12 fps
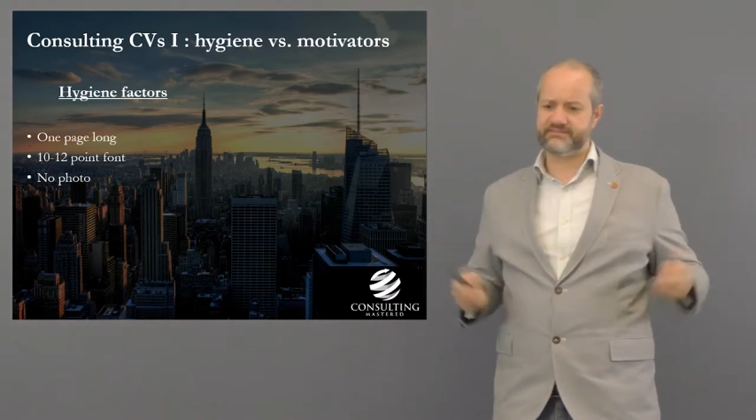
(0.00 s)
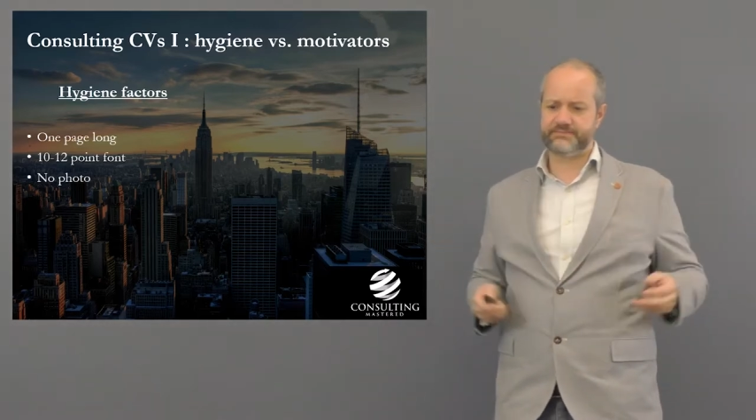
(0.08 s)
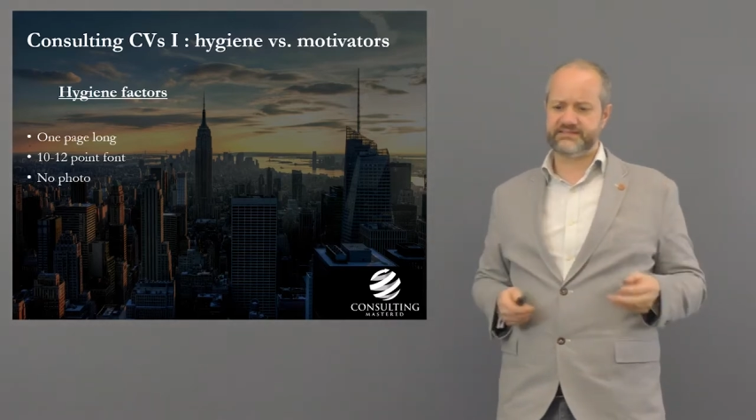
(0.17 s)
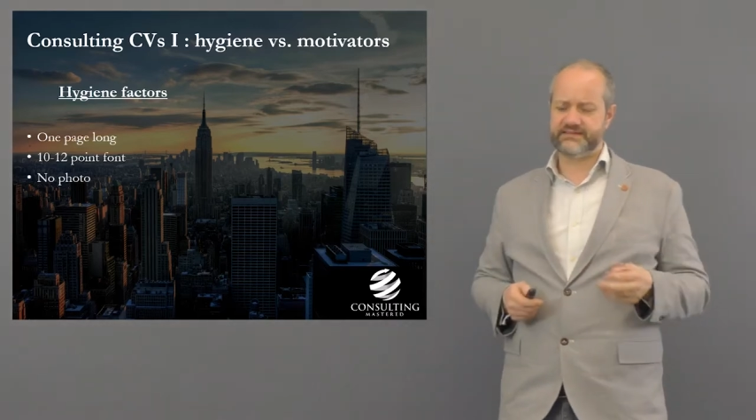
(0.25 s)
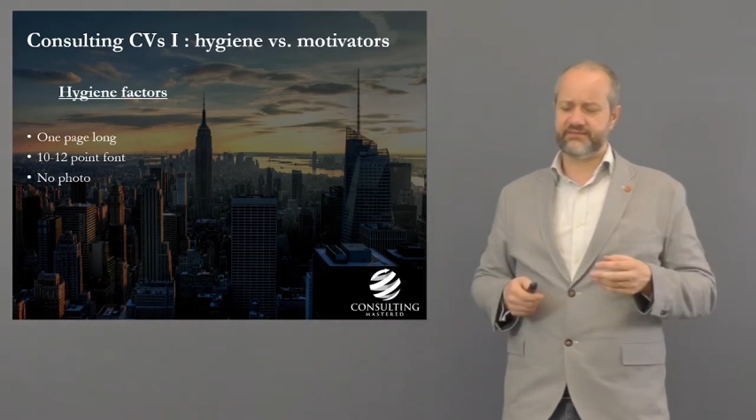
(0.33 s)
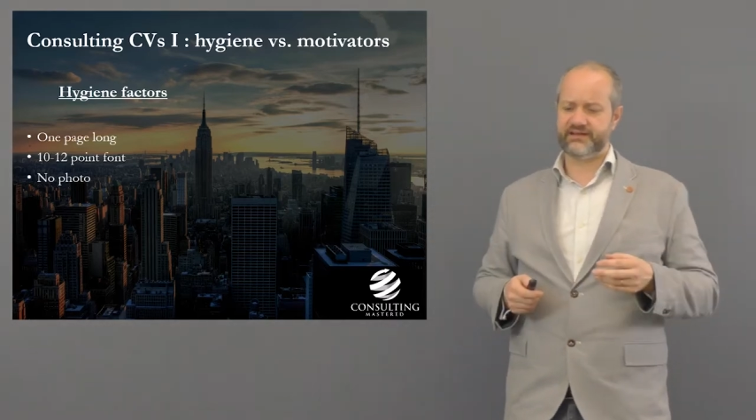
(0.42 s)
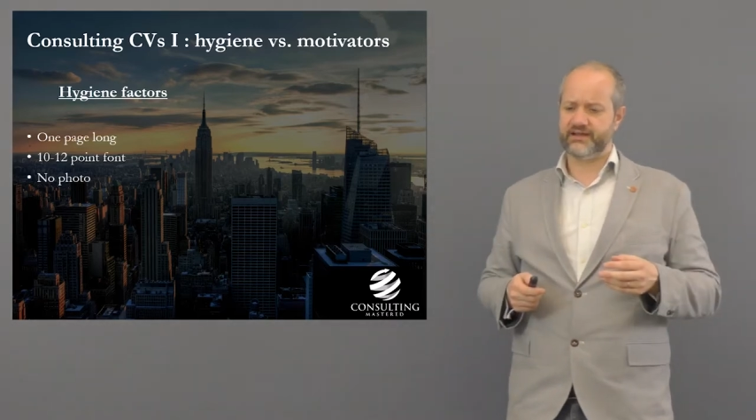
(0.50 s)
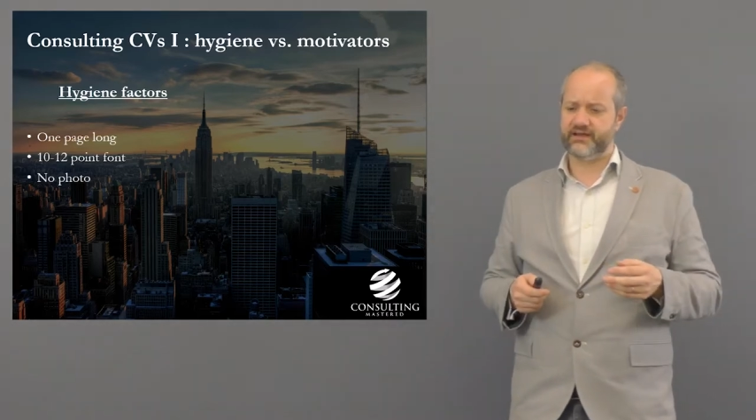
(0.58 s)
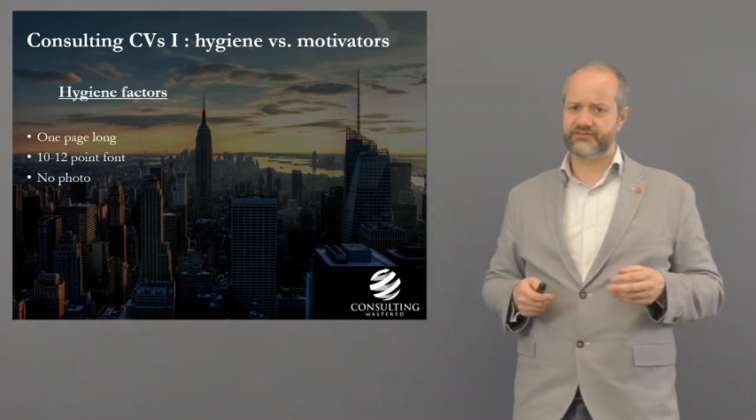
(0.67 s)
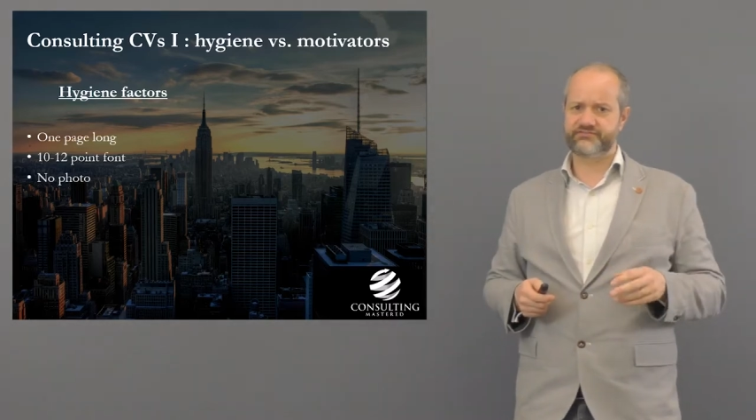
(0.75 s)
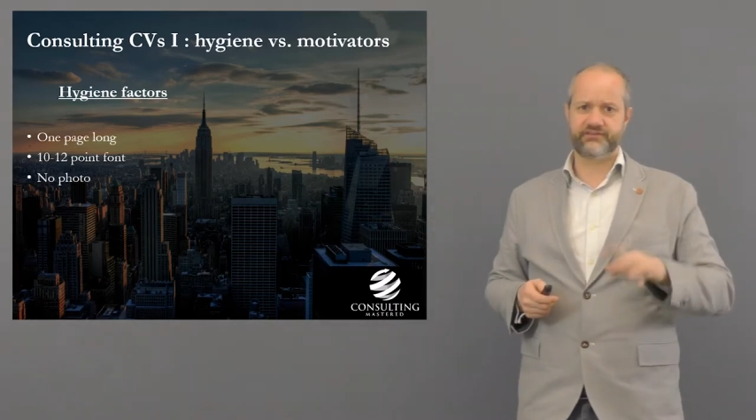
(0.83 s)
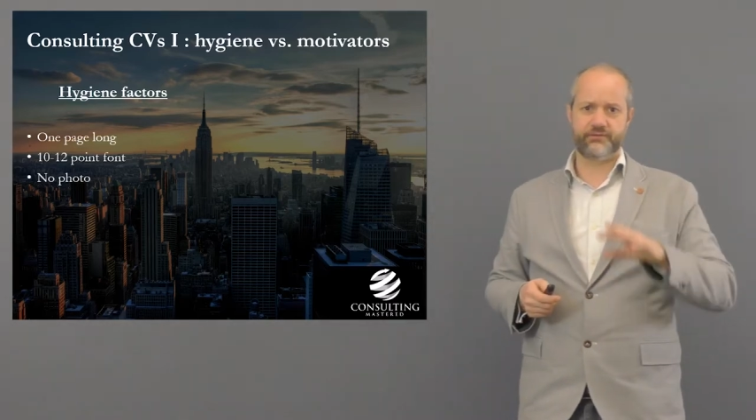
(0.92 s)
specifically
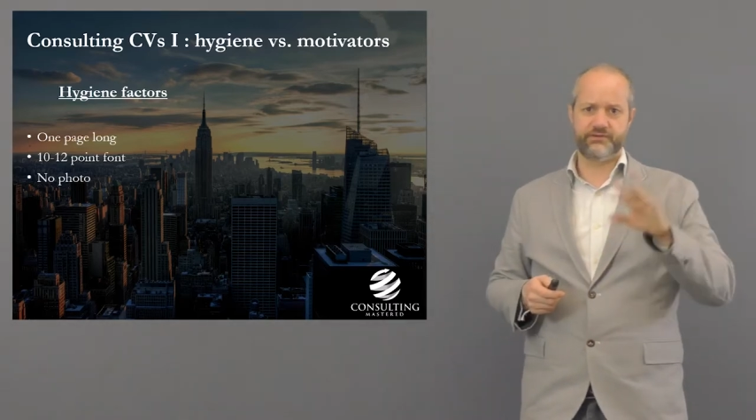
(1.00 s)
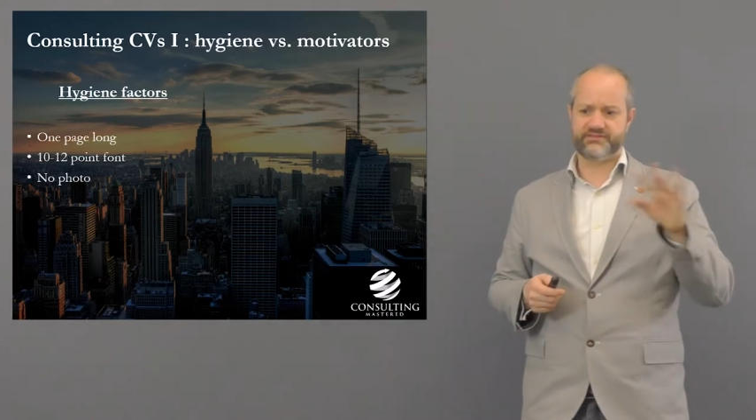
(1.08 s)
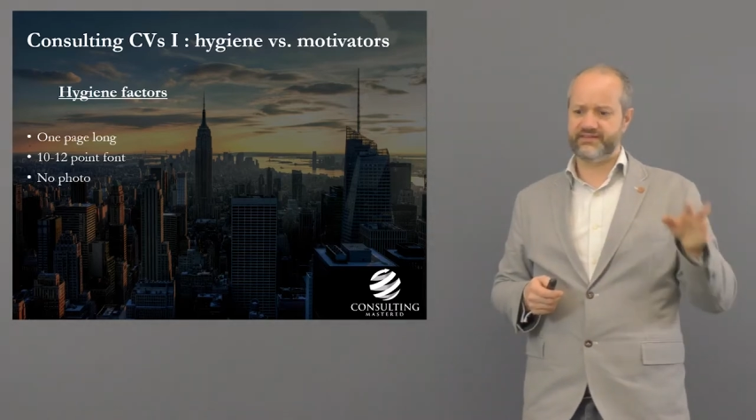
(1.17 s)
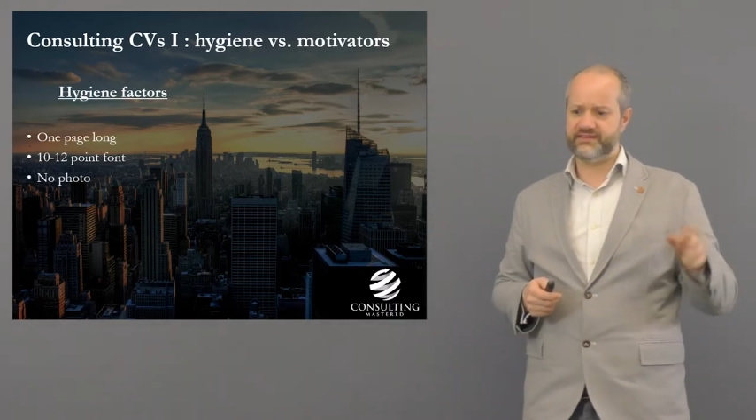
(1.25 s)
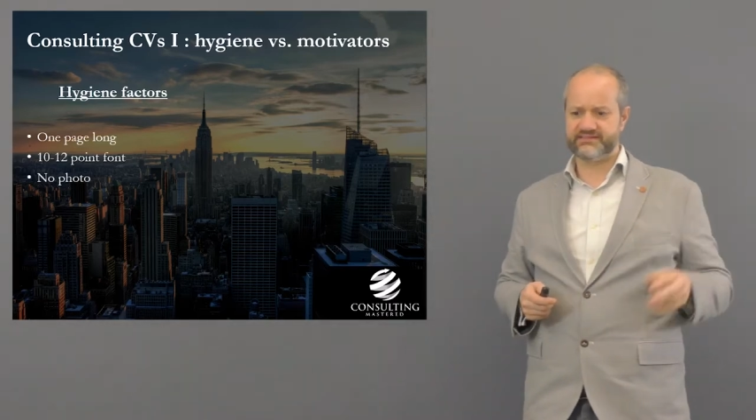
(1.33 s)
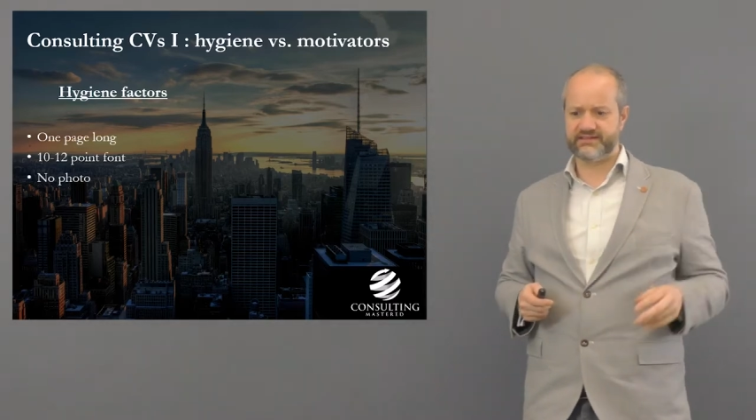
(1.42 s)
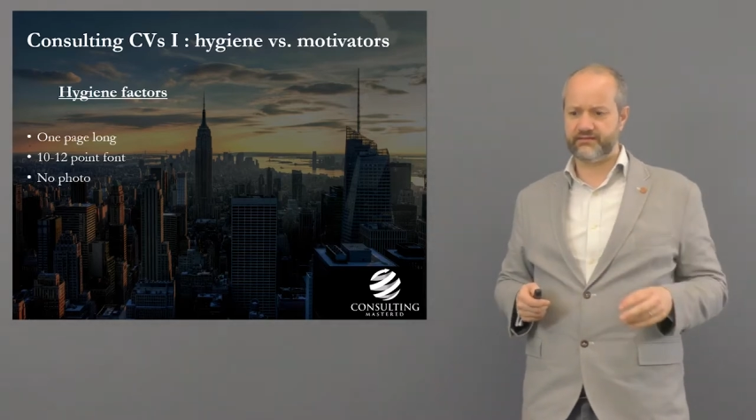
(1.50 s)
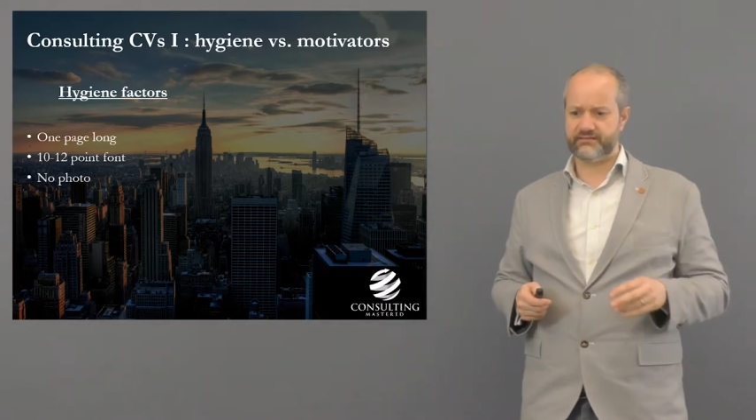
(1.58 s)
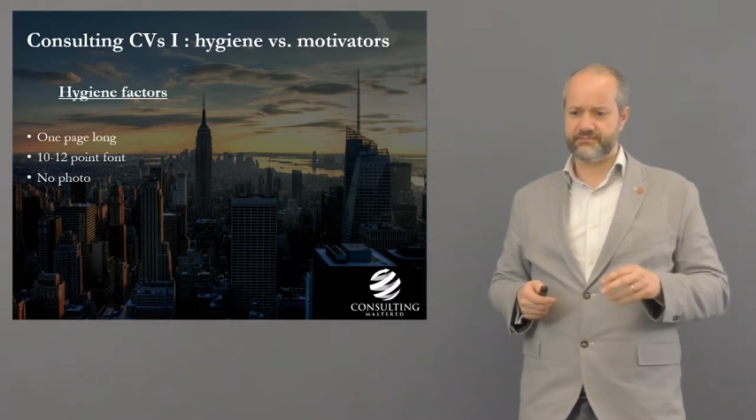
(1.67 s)
ask for it, which these days